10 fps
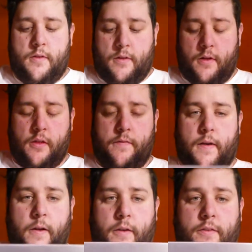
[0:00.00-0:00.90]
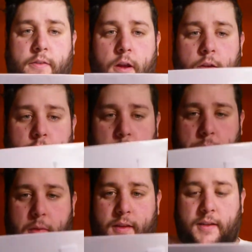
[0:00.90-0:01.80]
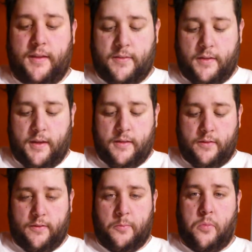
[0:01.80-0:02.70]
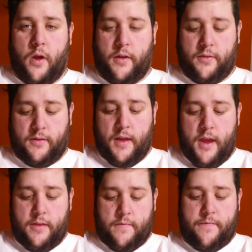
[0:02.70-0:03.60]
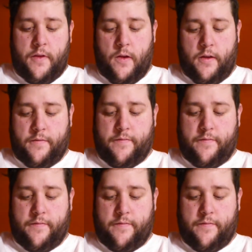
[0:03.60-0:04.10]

Another very good series that was by DC. This is Brightest Day, The Fury of